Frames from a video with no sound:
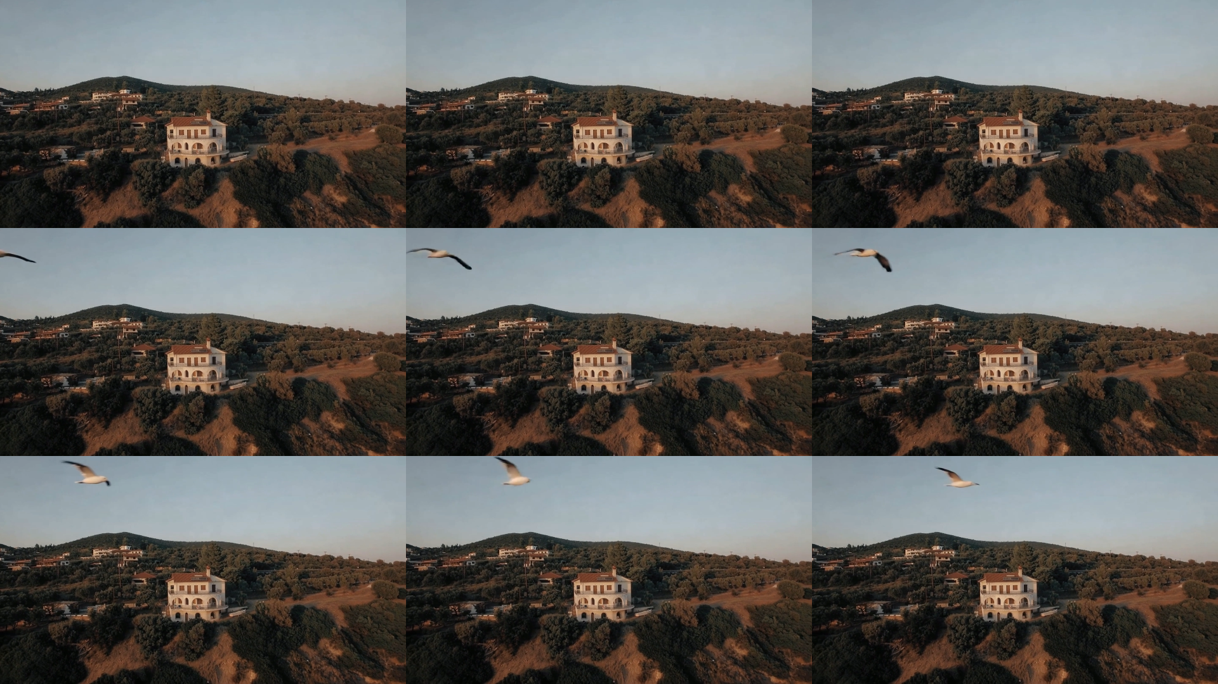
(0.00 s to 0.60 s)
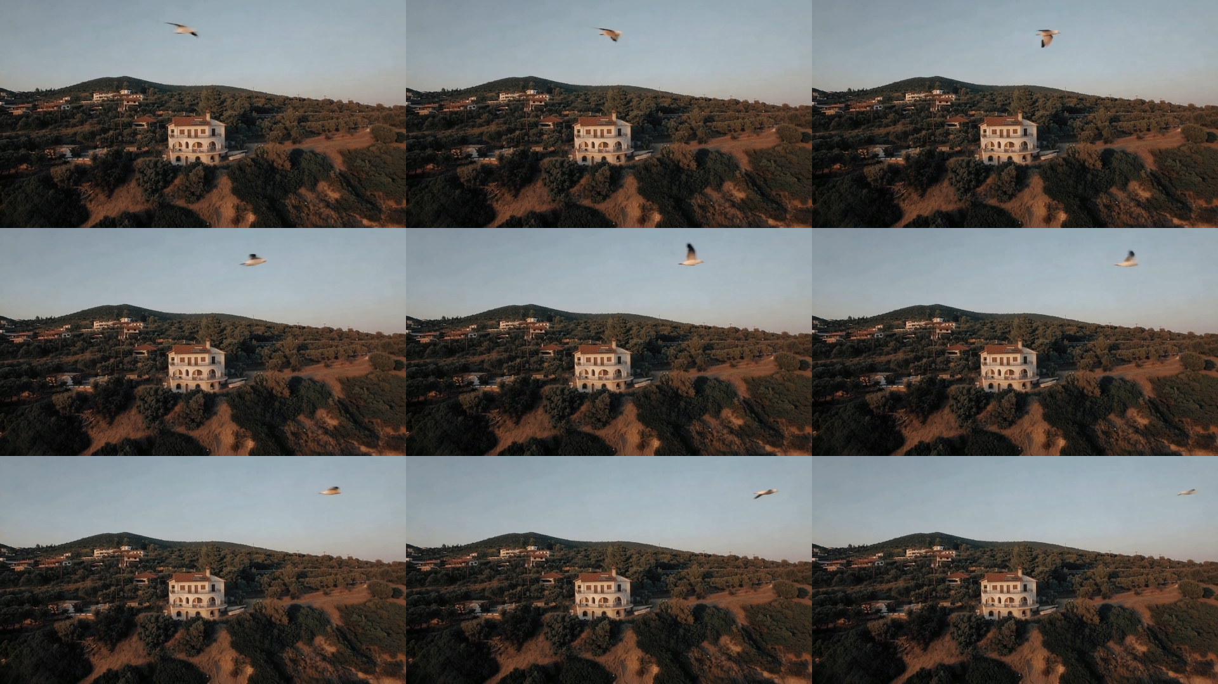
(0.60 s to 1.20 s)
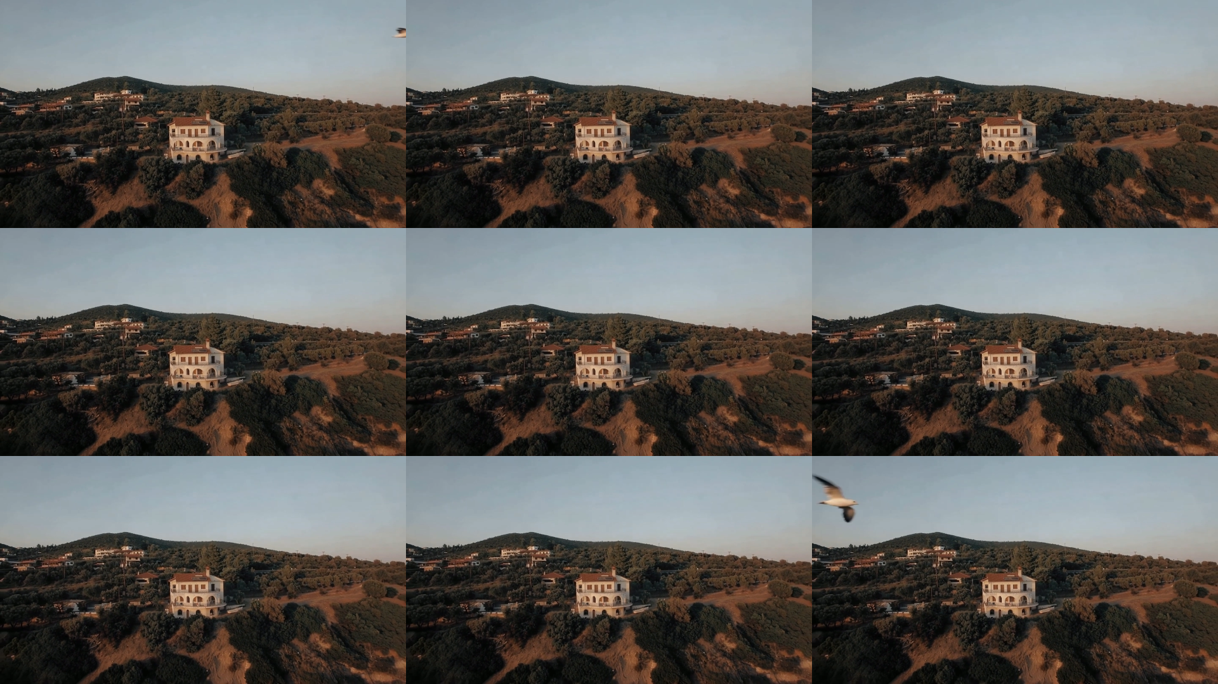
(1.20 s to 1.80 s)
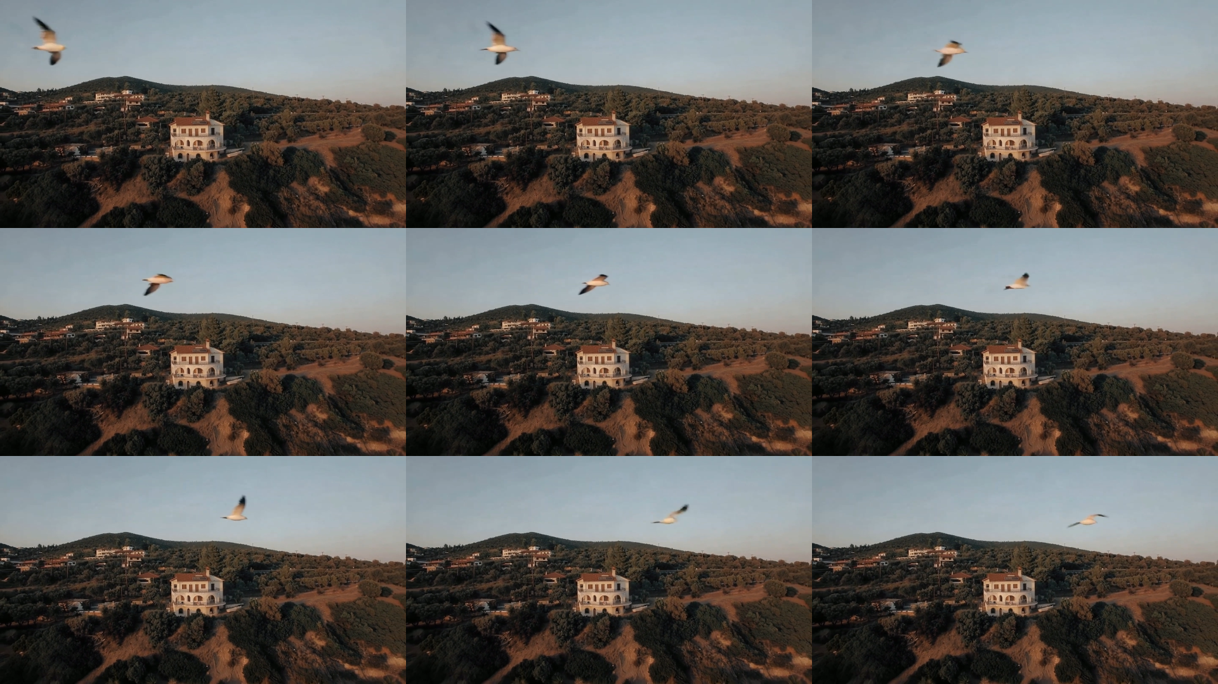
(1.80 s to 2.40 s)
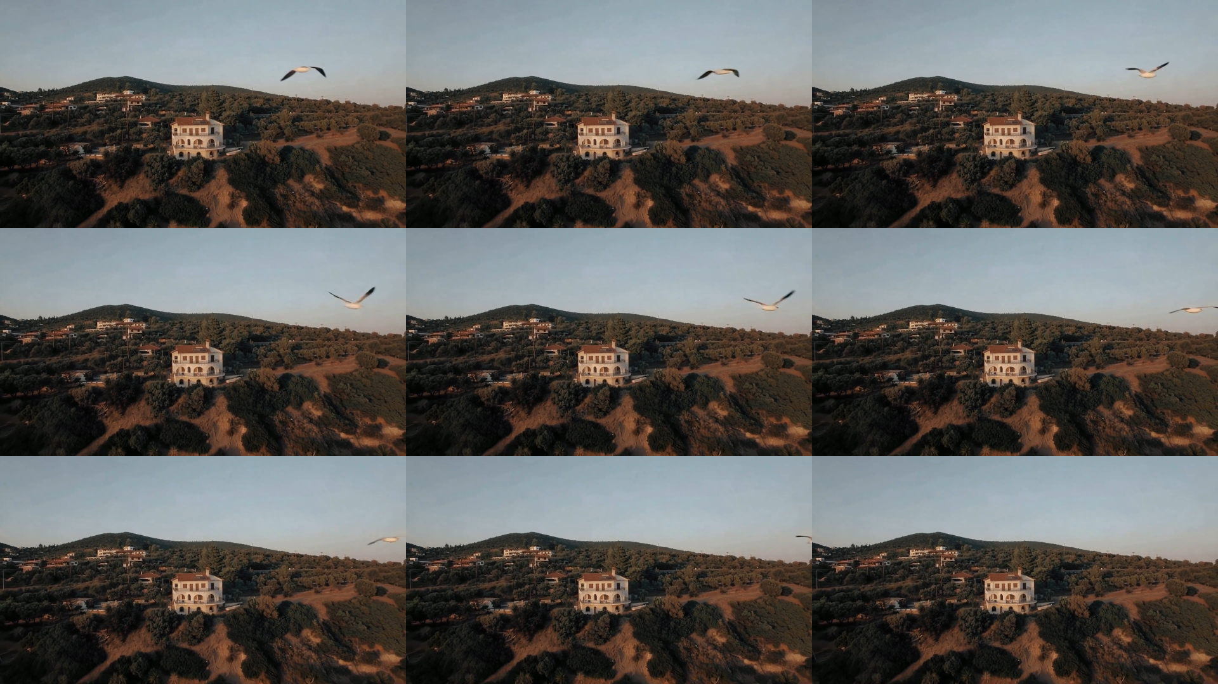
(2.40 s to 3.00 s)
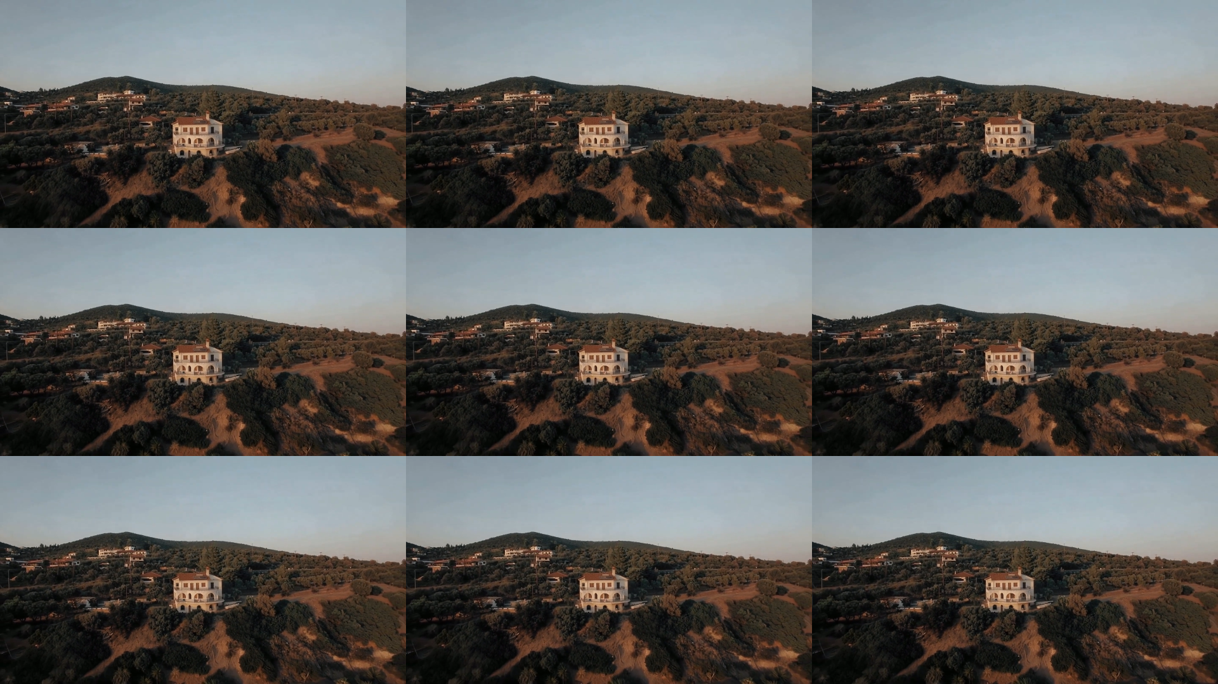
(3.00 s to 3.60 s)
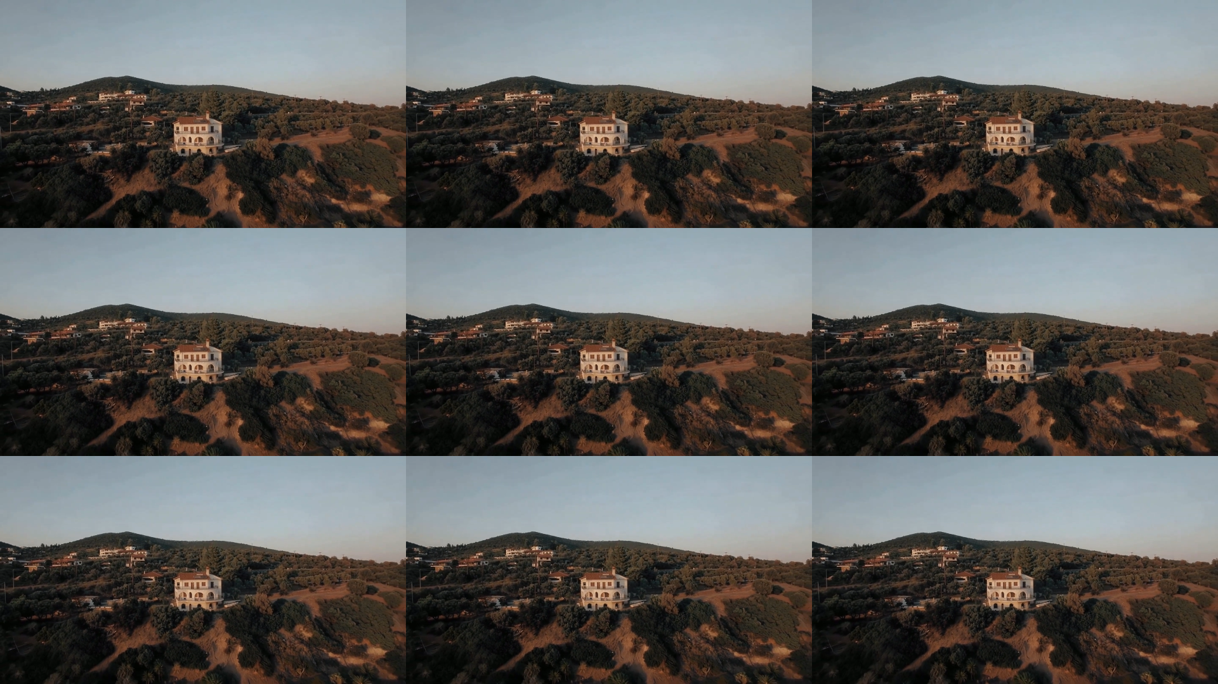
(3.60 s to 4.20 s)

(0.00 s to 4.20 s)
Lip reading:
No face is visible, so there are no lips to read.